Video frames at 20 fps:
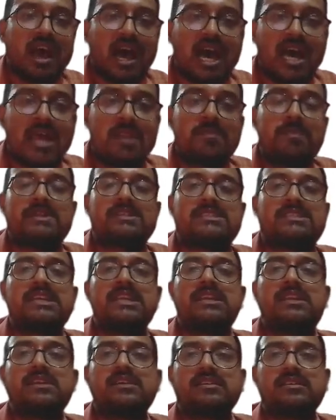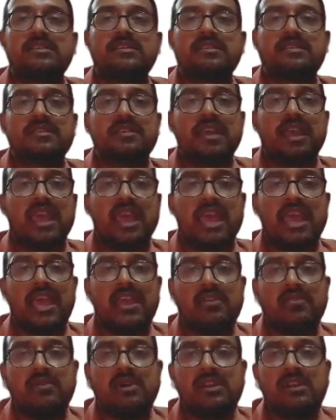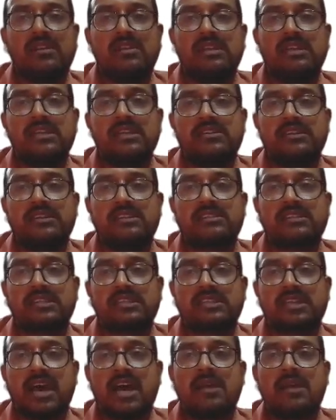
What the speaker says: R percent annual interest rate.